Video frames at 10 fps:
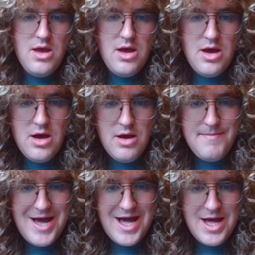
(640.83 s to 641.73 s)

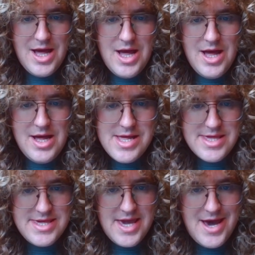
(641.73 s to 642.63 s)

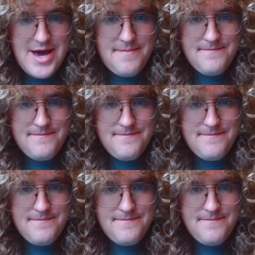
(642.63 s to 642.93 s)
Yeah.